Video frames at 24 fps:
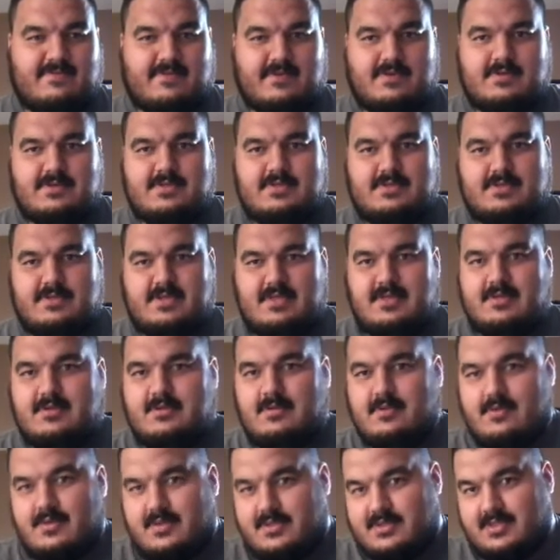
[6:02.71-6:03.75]
first
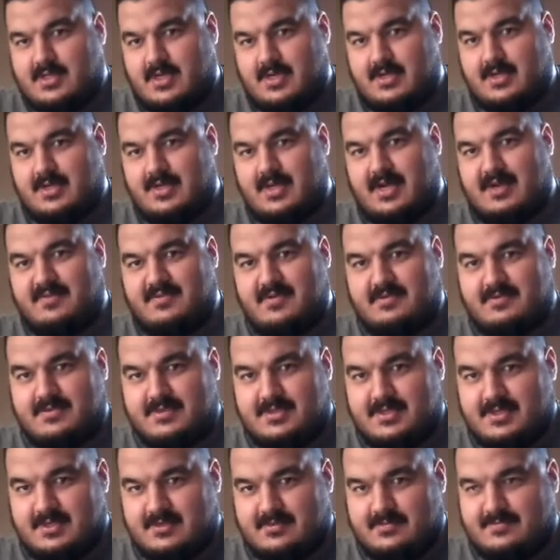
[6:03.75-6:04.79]
indoor Sonic I've ever
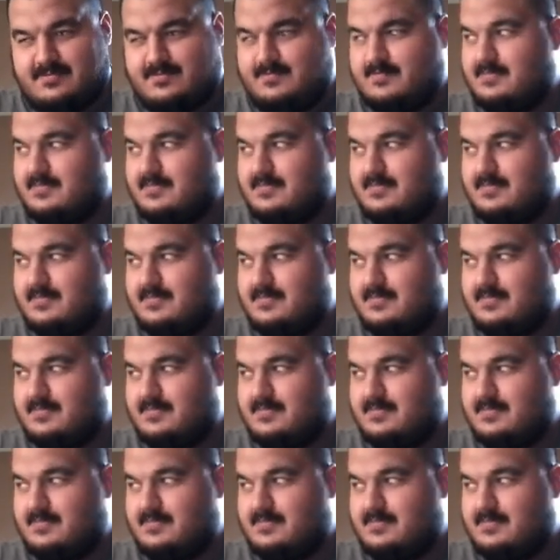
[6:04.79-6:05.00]
seen.